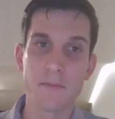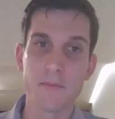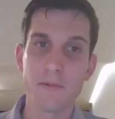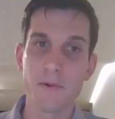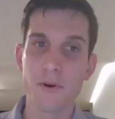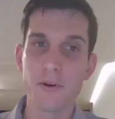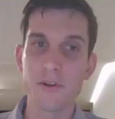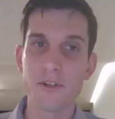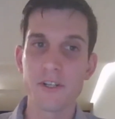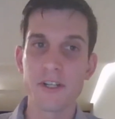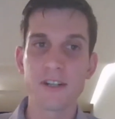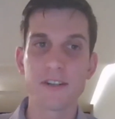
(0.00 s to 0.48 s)

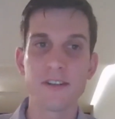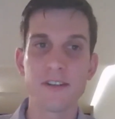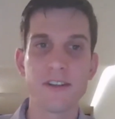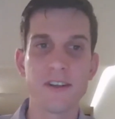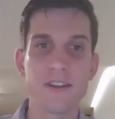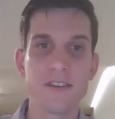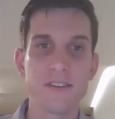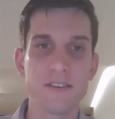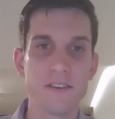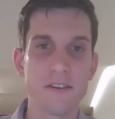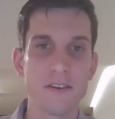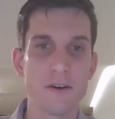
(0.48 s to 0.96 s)
project
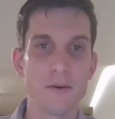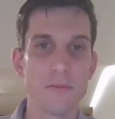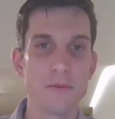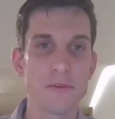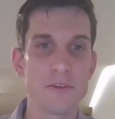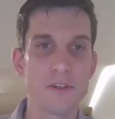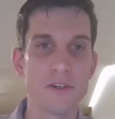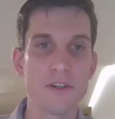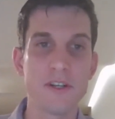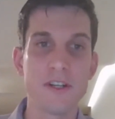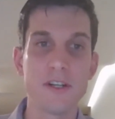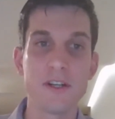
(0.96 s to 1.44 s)
as an
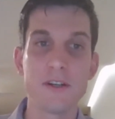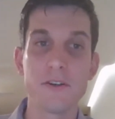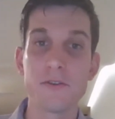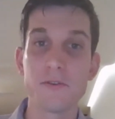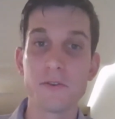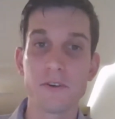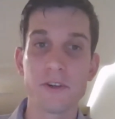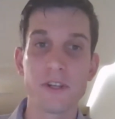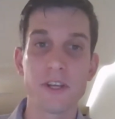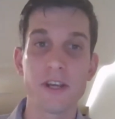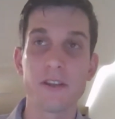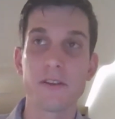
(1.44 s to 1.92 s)
opportunity to
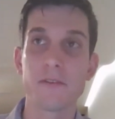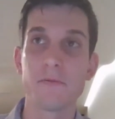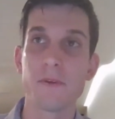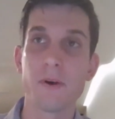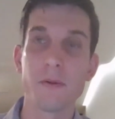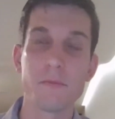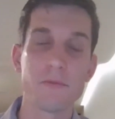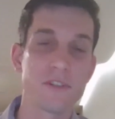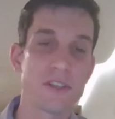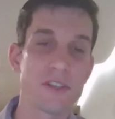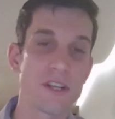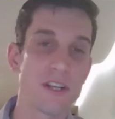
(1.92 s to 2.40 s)
draw together
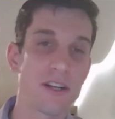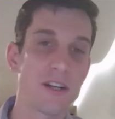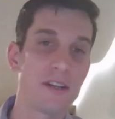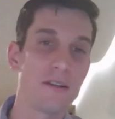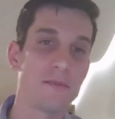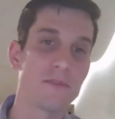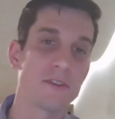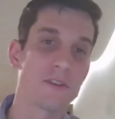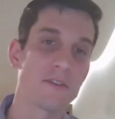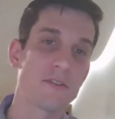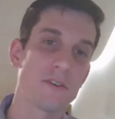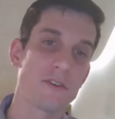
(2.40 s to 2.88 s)

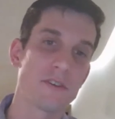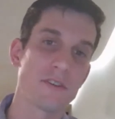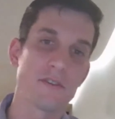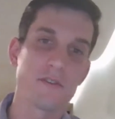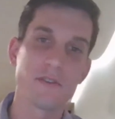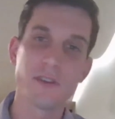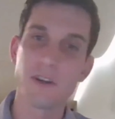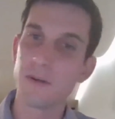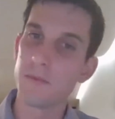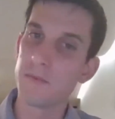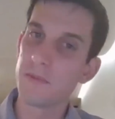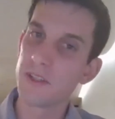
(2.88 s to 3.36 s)
representatives across
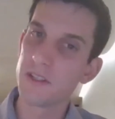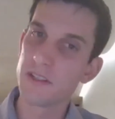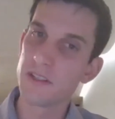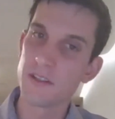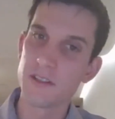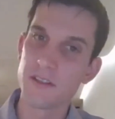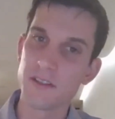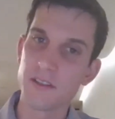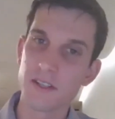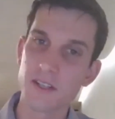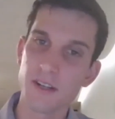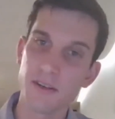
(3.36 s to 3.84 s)
Australian
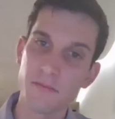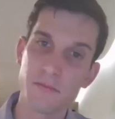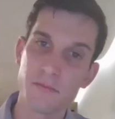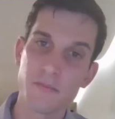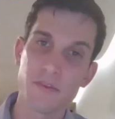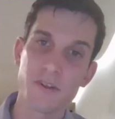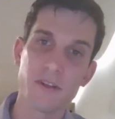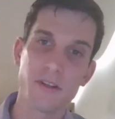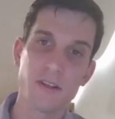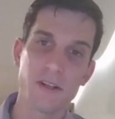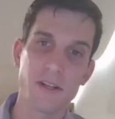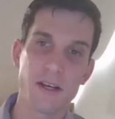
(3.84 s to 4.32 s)
business,
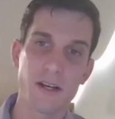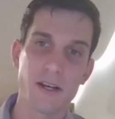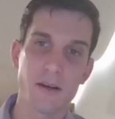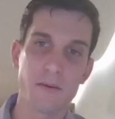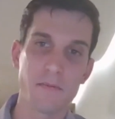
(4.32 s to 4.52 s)
government,